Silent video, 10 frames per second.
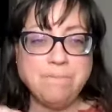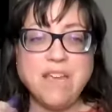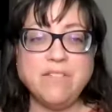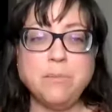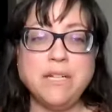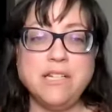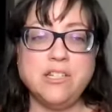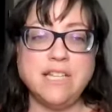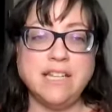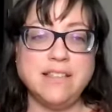Everybody
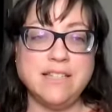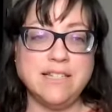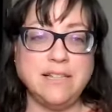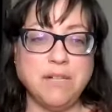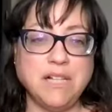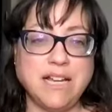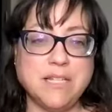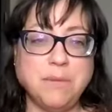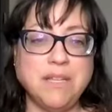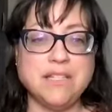should take this sleep
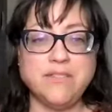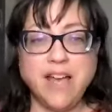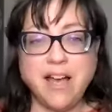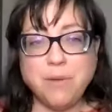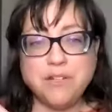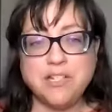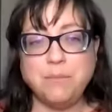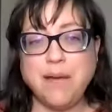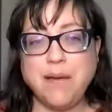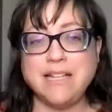class because of how much it
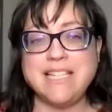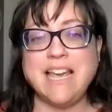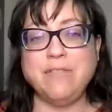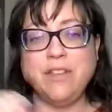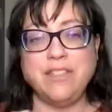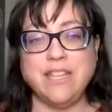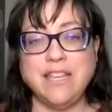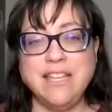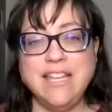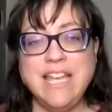impacts
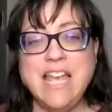everything